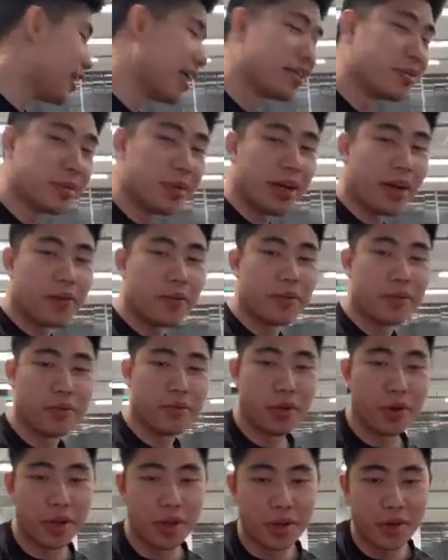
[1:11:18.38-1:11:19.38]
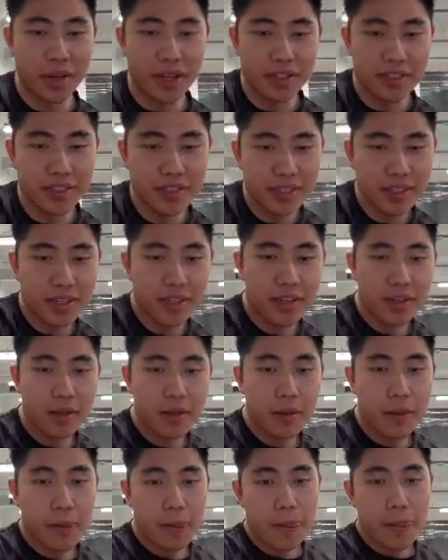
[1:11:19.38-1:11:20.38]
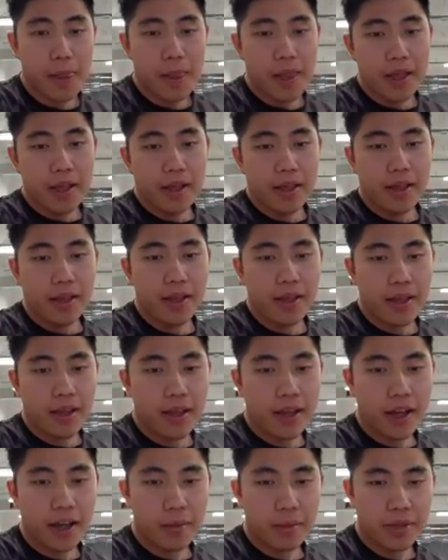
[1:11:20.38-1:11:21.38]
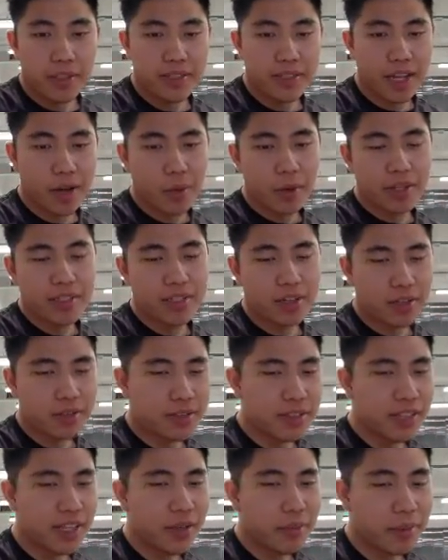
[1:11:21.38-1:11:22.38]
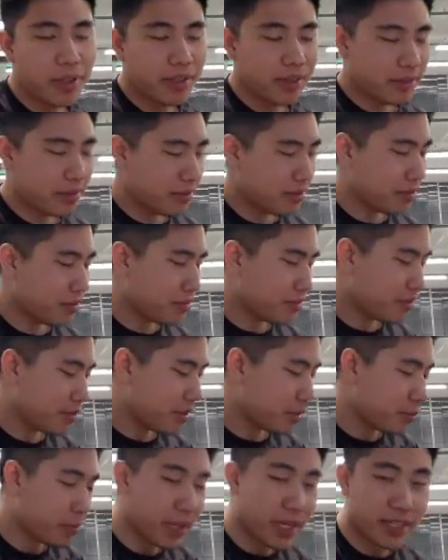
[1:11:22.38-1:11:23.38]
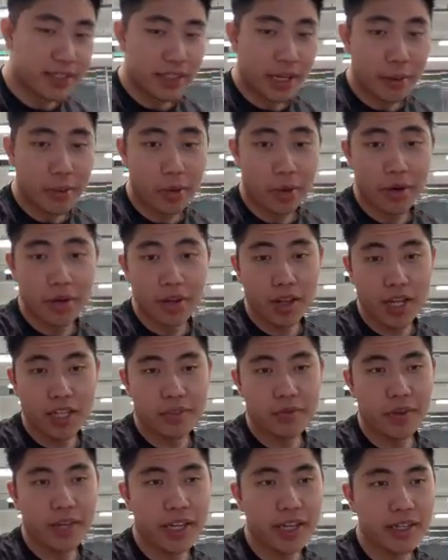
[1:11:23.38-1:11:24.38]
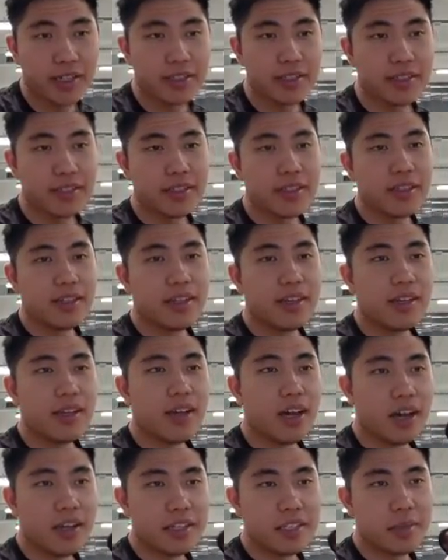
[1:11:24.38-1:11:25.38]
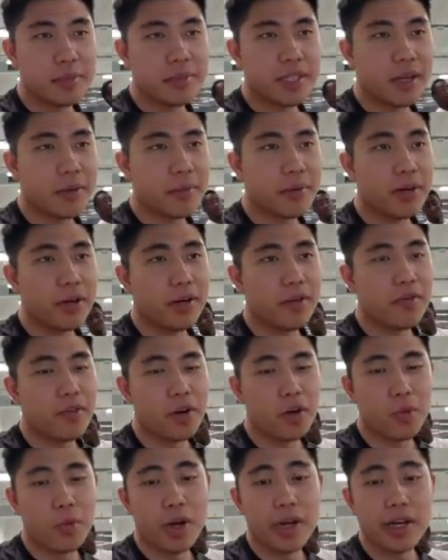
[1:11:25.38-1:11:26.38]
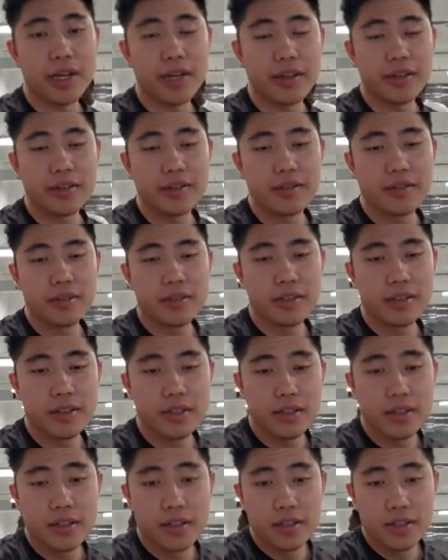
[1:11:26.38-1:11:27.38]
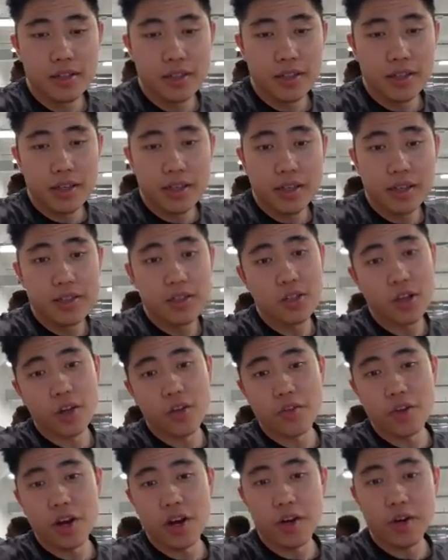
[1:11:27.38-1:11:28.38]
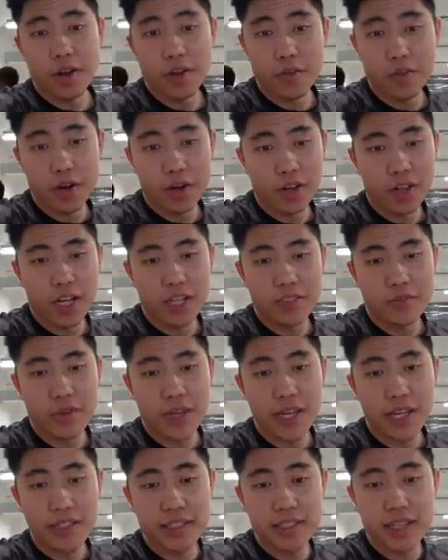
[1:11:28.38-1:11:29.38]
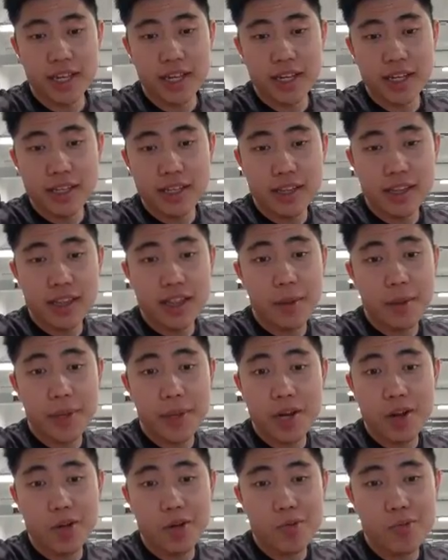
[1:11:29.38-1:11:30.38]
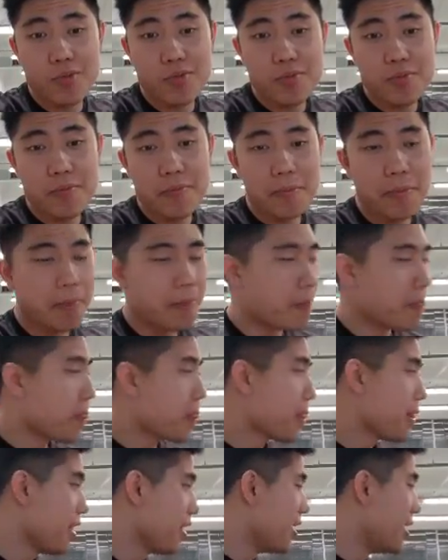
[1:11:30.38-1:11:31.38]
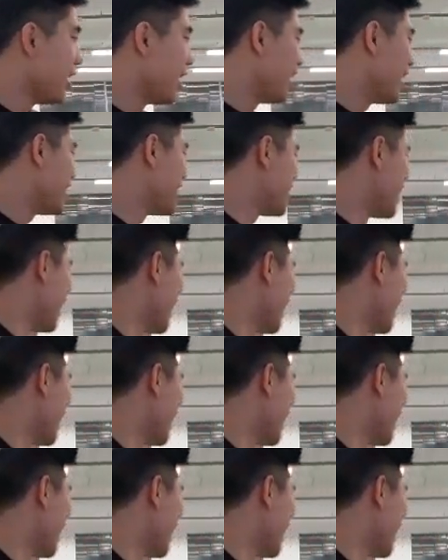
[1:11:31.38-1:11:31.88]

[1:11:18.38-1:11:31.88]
That's what I'm referring you as. Um, it's not West Coast. Damn it, because I'm going to Las Vegas uh, in September for a wedding. So if you're if you're in Las Vegas, like, let me know. Is